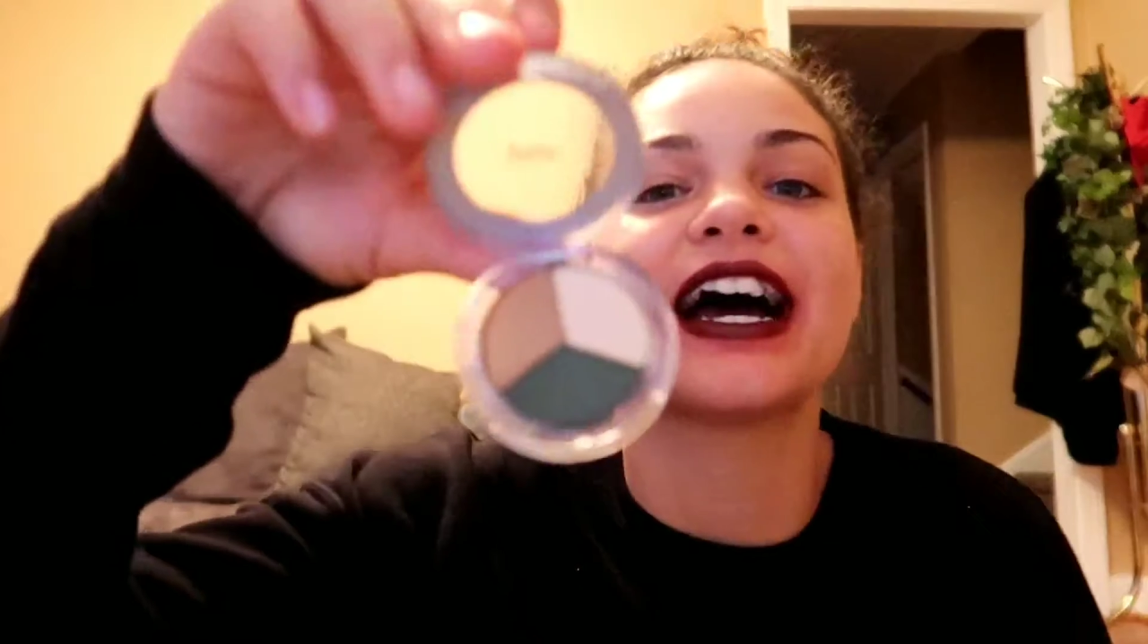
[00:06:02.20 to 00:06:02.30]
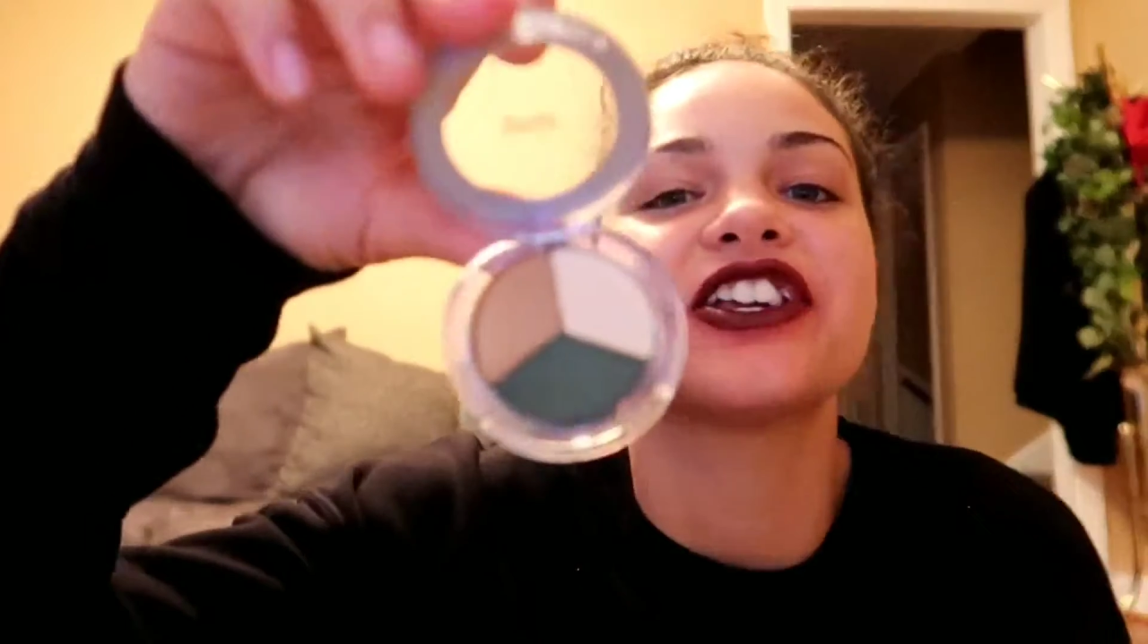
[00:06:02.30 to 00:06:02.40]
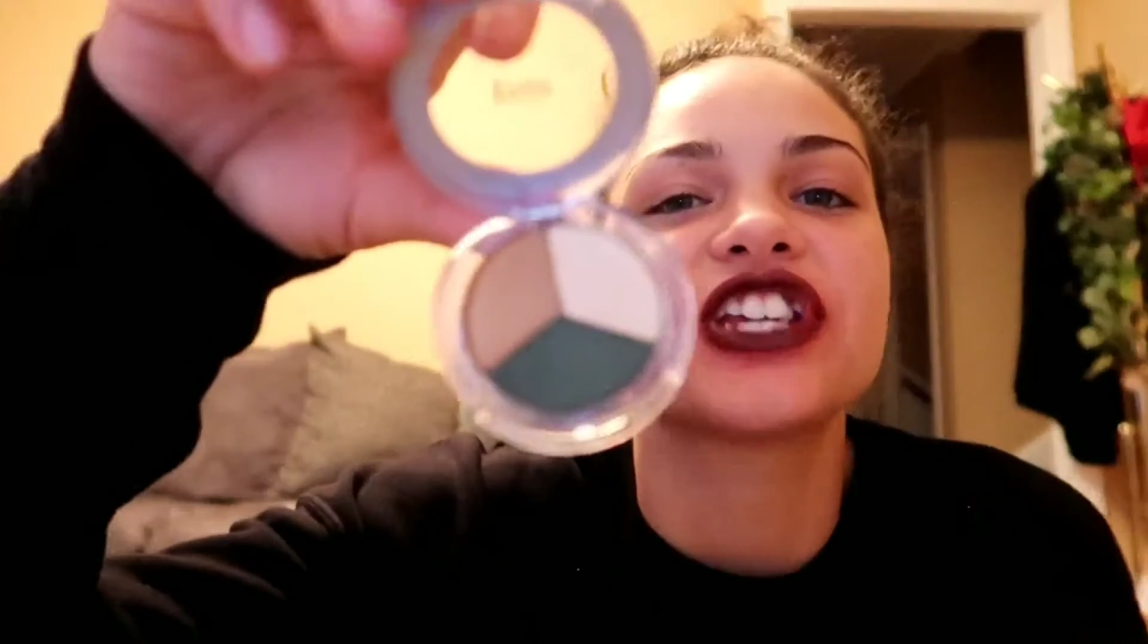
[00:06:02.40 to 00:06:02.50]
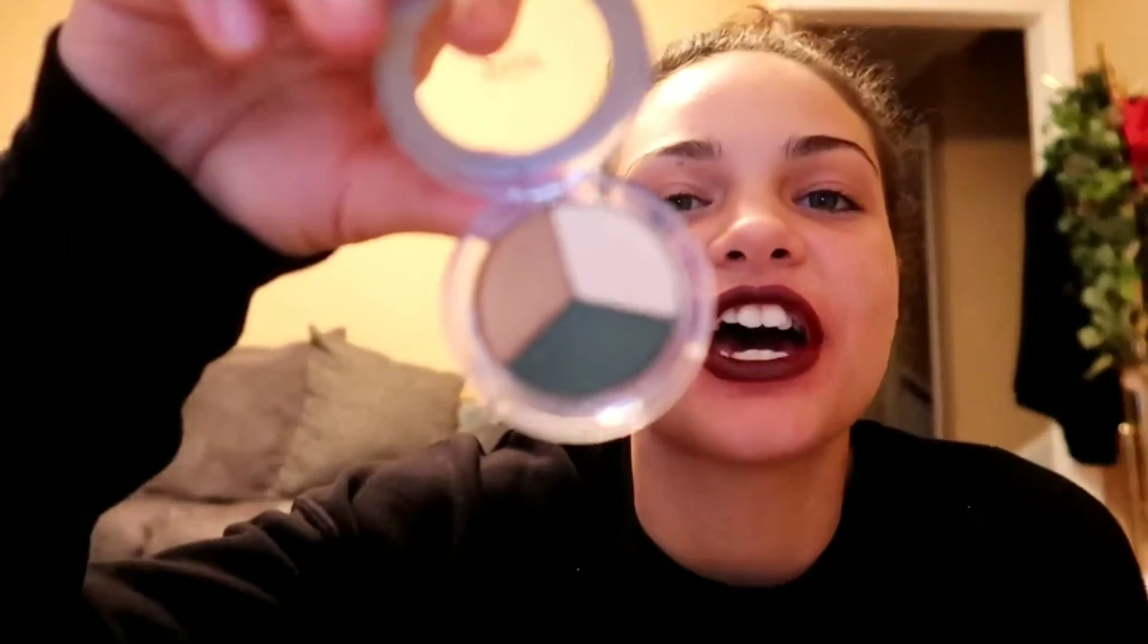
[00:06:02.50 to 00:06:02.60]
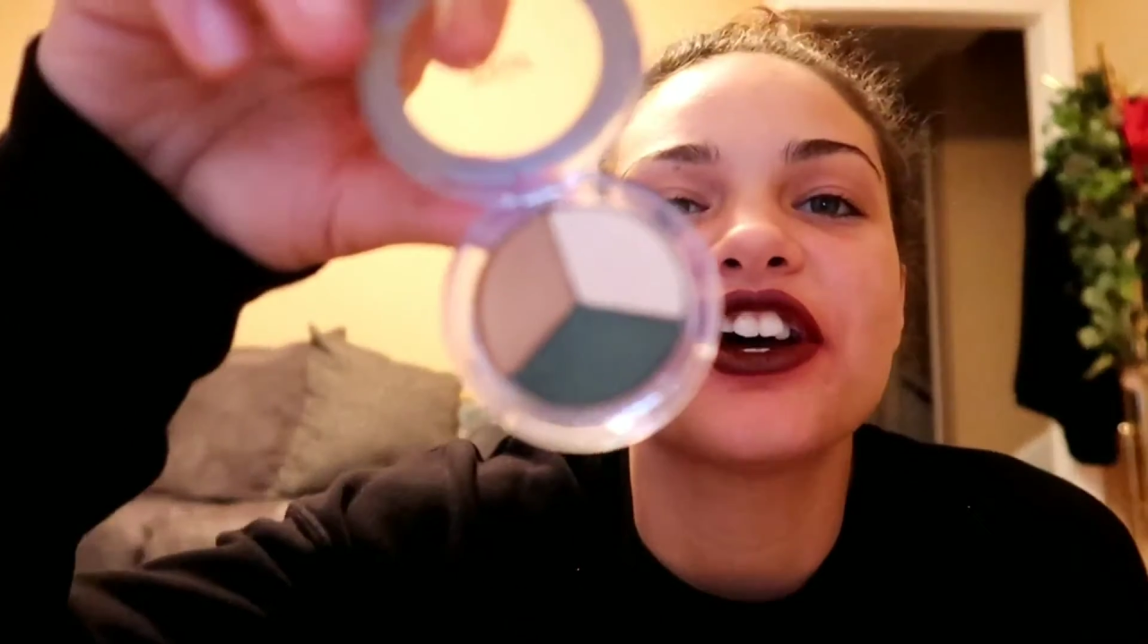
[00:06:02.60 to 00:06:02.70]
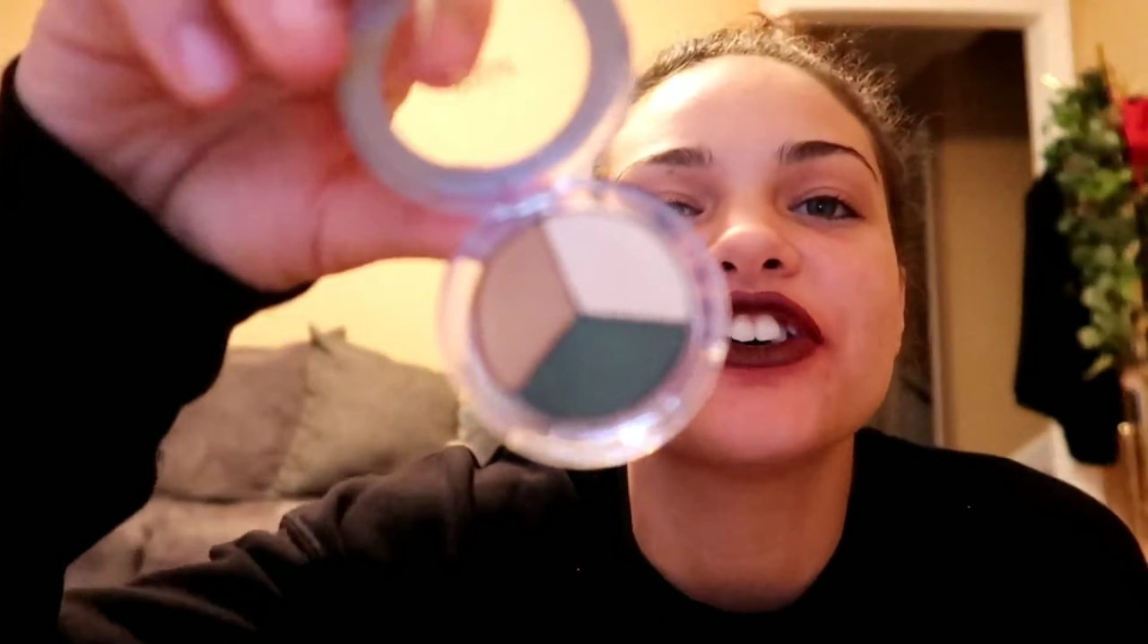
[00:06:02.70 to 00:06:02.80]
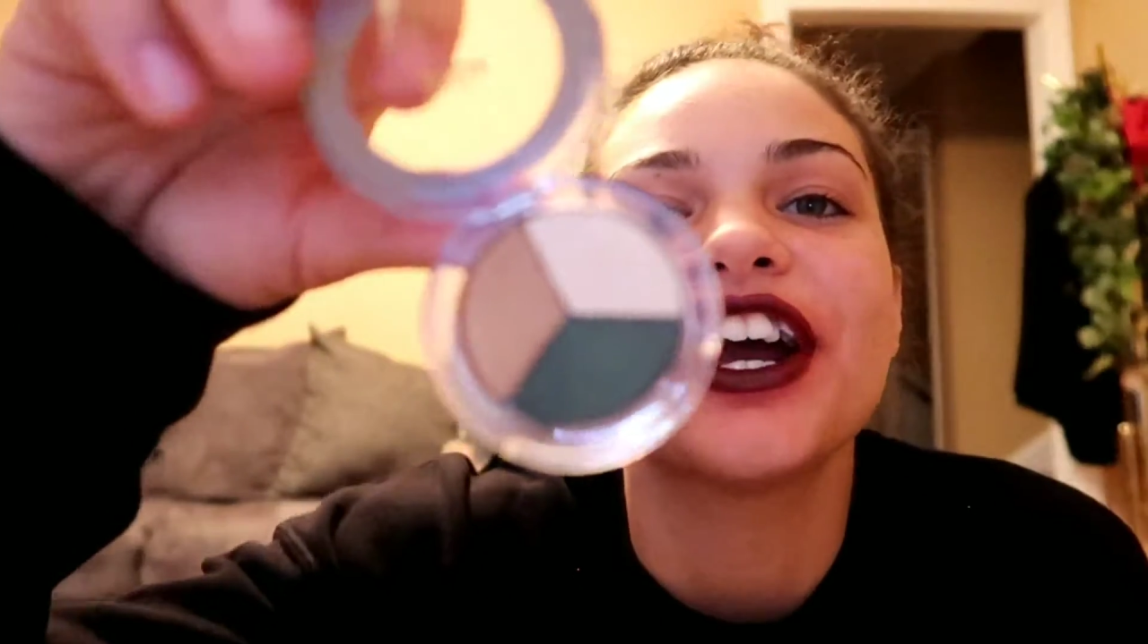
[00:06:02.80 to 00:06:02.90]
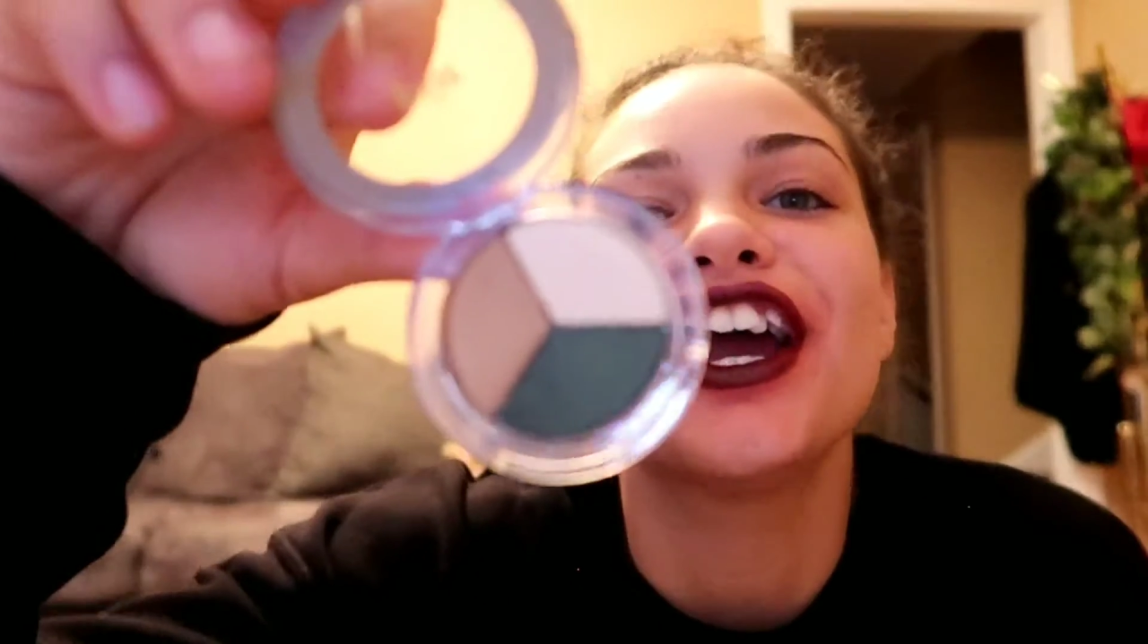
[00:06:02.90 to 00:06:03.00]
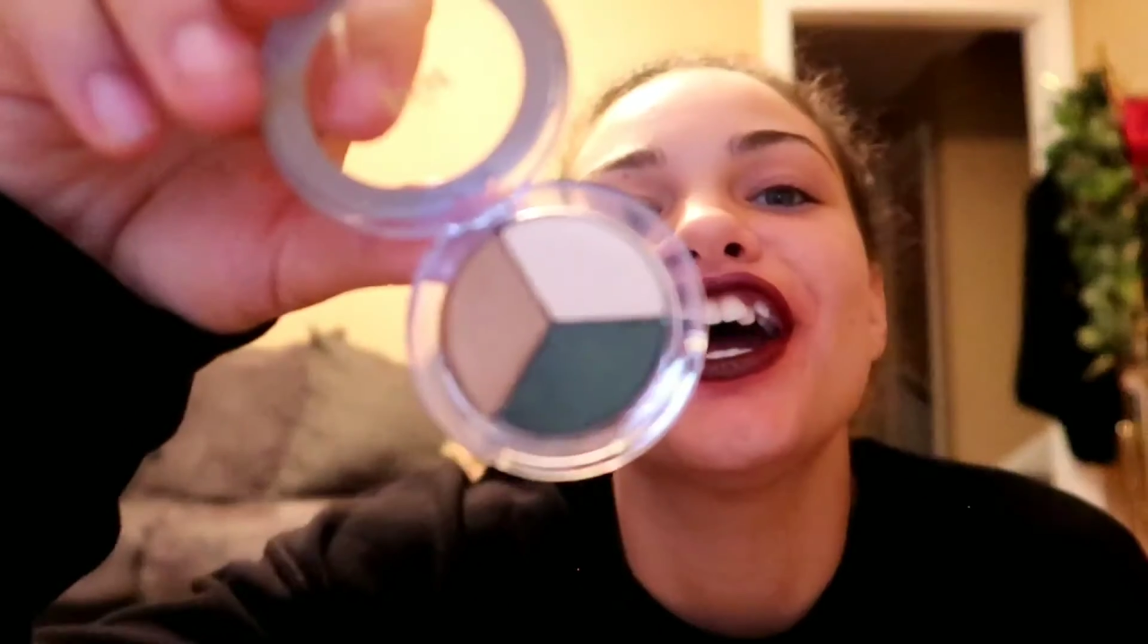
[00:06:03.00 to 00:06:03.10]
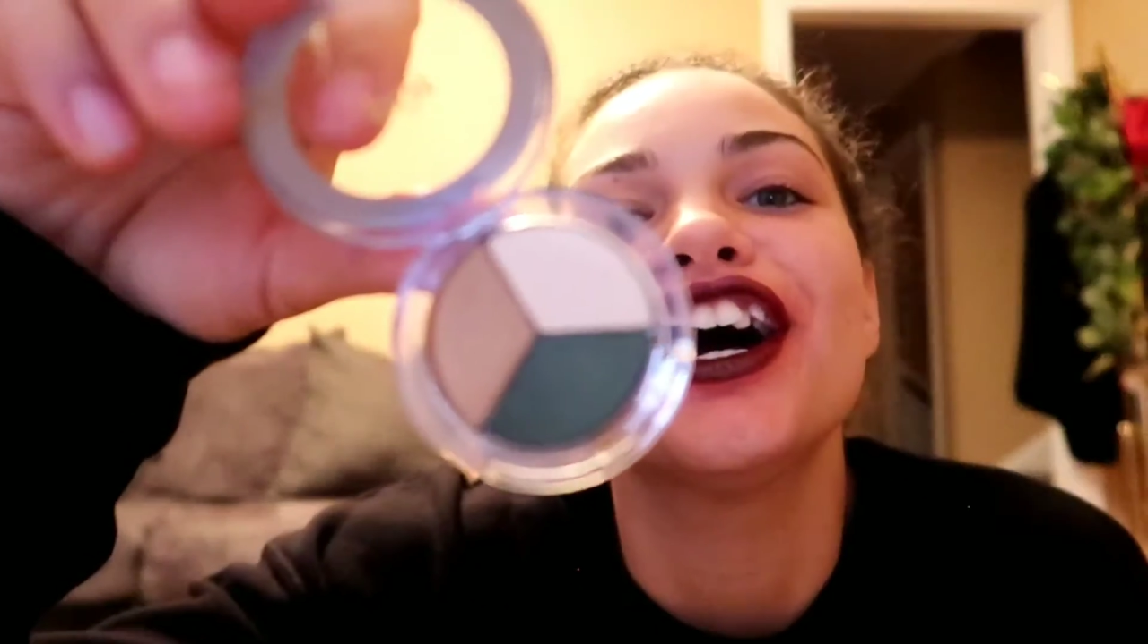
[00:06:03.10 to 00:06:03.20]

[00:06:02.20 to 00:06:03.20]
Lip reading: eyeshadow right